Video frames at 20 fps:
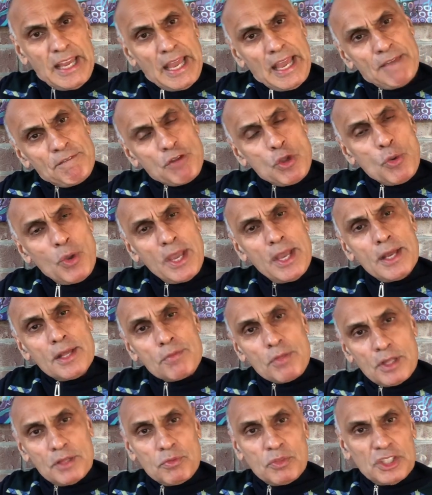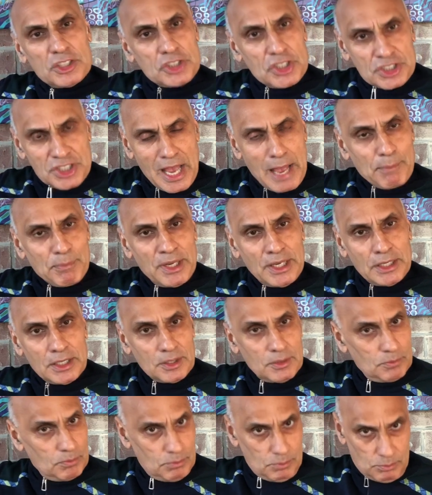if you hear that this is
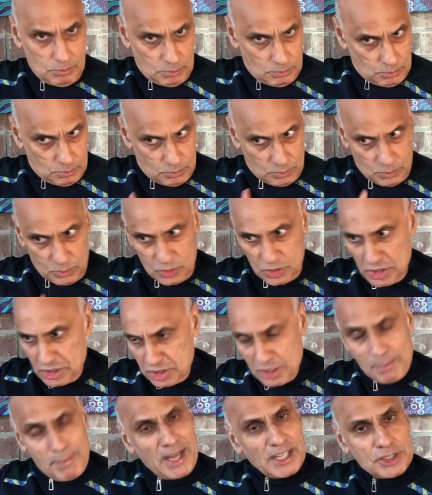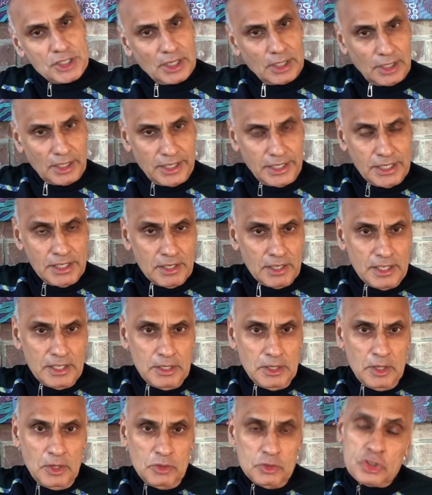happening systematically,
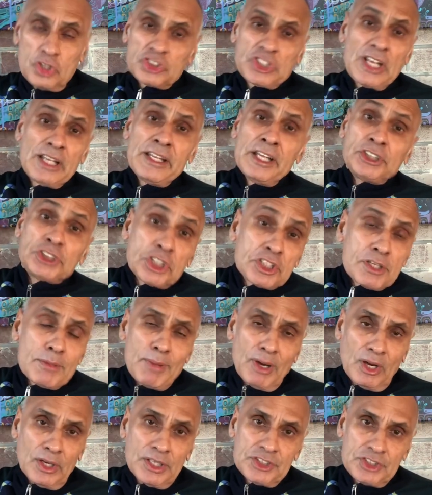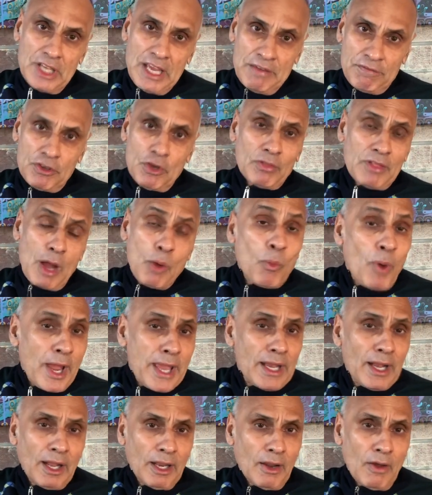does it legitimise, if you're that way
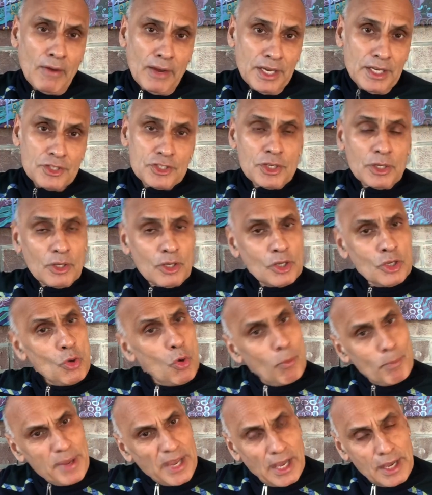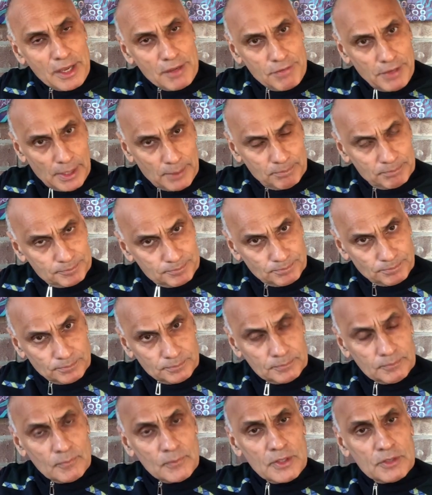inclined, your behaviour?
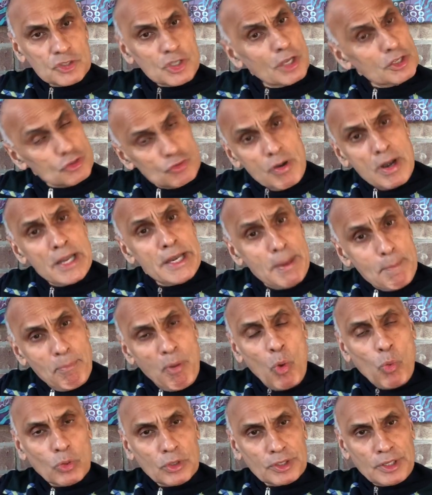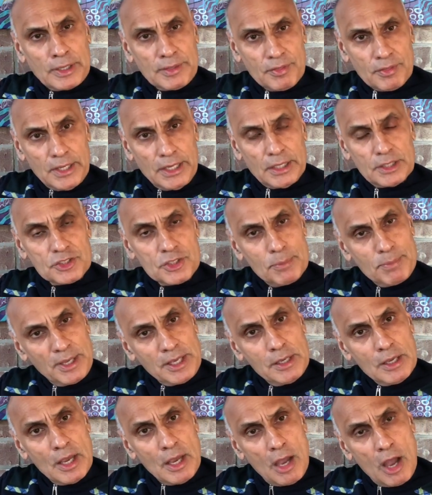So it's really important, I think, to
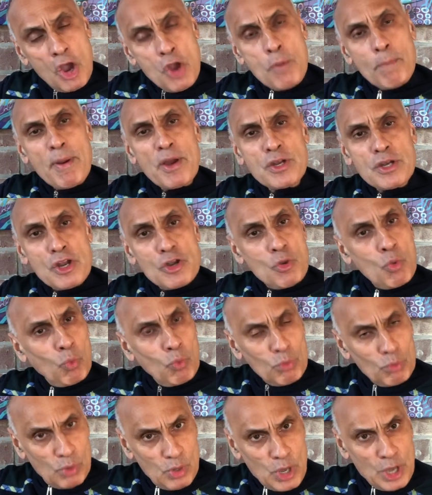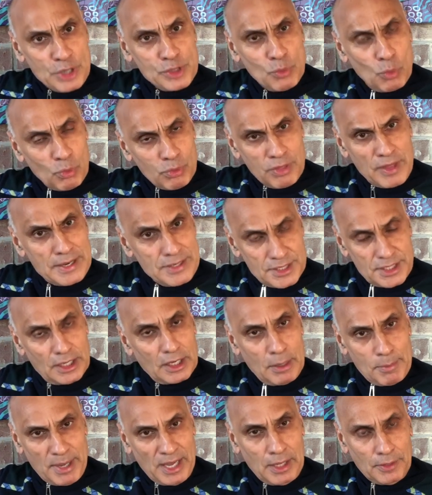be open and
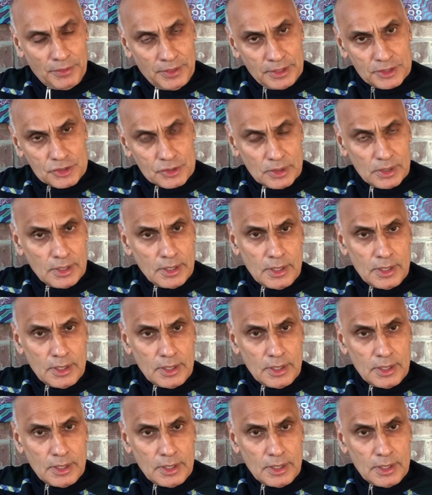authentic about this.